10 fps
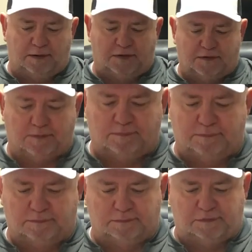you just
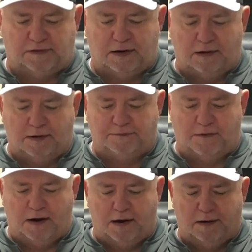set it on
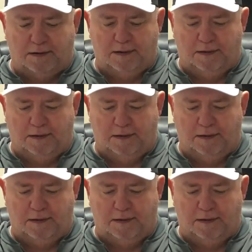fire.